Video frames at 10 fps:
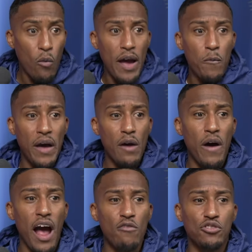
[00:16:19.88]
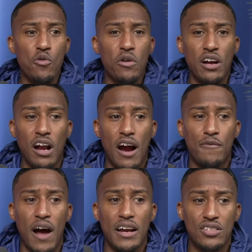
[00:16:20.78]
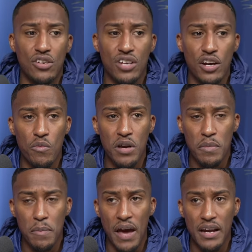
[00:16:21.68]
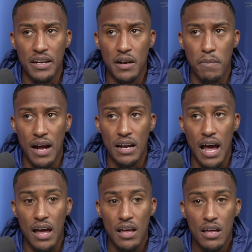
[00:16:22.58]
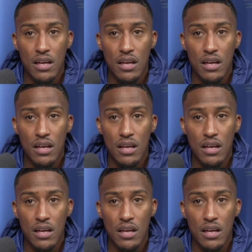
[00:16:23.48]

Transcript: But wait. I do want to clarify this because I don't want to be painting in a bad light.